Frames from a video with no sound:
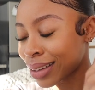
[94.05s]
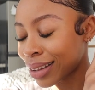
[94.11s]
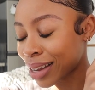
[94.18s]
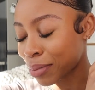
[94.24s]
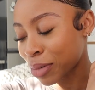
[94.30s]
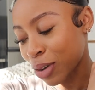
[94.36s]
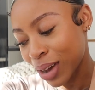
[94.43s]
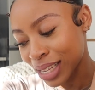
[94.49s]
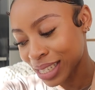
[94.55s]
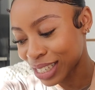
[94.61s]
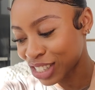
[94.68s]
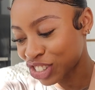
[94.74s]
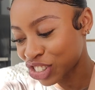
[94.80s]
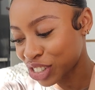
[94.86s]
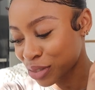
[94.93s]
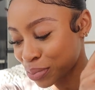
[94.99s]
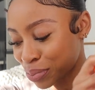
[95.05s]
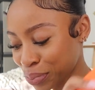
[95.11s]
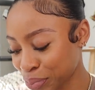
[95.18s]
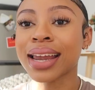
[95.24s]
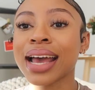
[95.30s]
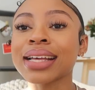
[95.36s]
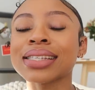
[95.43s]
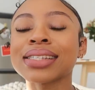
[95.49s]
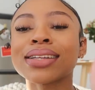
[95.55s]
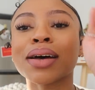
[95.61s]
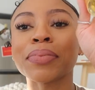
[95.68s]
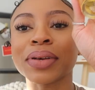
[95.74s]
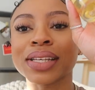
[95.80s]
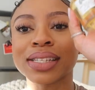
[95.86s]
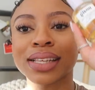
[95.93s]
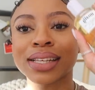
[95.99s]
Let them know I sent you. Next
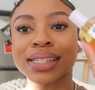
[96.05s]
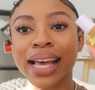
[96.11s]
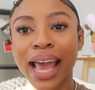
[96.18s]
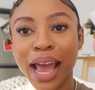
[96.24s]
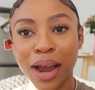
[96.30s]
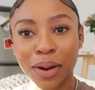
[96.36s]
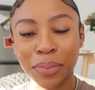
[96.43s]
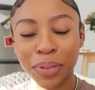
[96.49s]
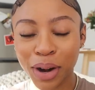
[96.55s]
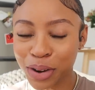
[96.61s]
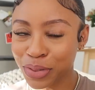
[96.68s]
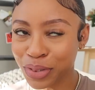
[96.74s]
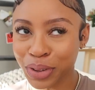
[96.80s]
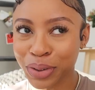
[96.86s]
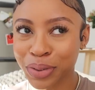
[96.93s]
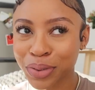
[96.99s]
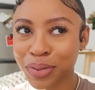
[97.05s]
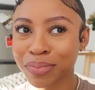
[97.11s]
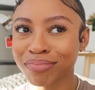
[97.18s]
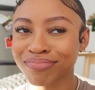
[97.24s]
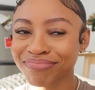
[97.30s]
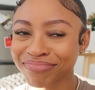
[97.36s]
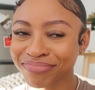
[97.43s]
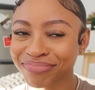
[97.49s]
up is this hair perfume.